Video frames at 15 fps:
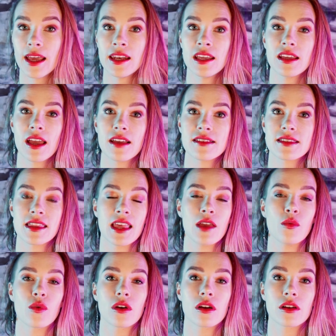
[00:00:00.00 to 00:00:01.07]
any case, they
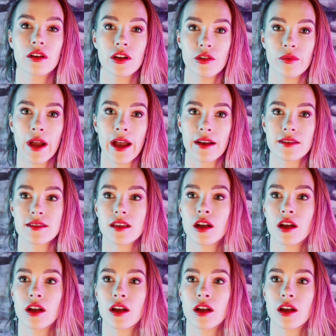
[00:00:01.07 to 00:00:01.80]
were correct.